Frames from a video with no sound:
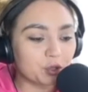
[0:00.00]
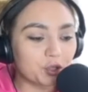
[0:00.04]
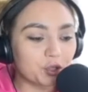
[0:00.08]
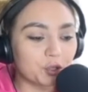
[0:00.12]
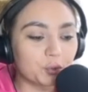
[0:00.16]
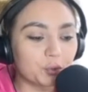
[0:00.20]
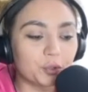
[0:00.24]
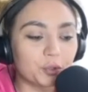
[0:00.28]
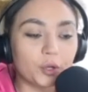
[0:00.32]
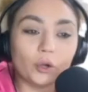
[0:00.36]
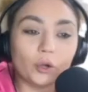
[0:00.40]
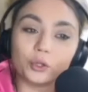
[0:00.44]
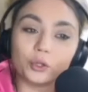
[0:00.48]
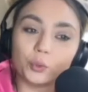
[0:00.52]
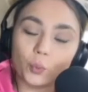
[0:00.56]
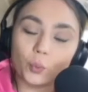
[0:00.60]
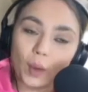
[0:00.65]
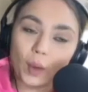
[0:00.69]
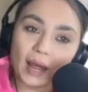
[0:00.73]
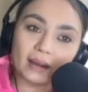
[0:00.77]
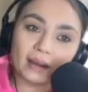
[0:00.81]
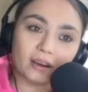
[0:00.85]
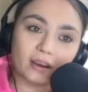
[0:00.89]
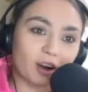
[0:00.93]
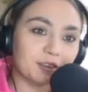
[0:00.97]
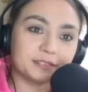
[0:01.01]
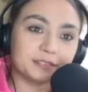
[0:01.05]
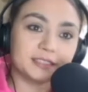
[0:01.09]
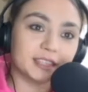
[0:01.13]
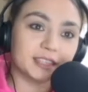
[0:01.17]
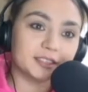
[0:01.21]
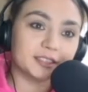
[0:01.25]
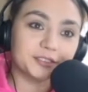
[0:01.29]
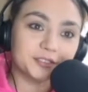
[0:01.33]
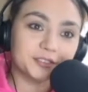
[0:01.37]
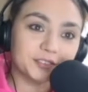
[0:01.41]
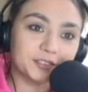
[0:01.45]
you not wear
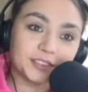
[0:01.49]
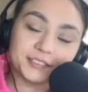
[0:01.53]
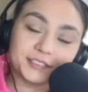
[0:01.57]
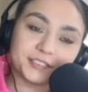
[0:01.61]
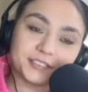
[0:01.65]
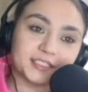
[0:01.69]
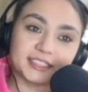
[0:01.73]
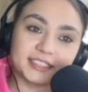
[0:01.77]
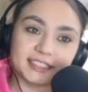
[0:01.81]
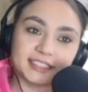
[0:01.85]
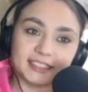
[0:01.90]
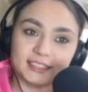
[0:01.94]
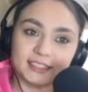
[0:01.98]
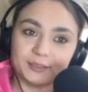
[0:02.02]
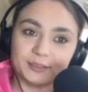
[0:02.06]
after 50?